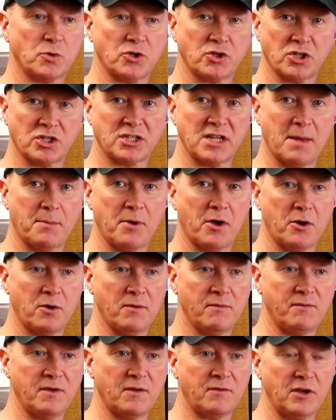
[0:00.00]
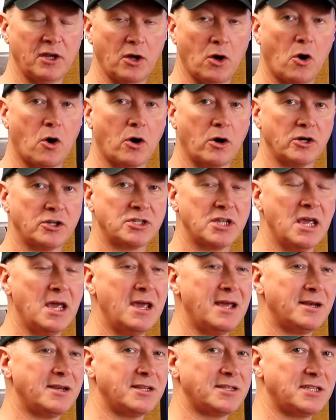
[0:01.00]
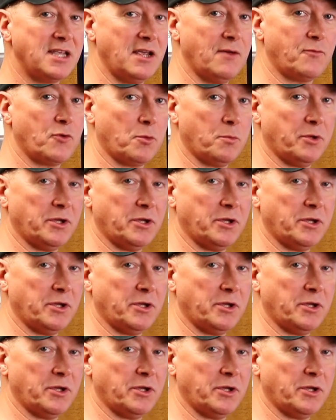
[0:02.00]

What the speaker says: which is 750 yards, to see if your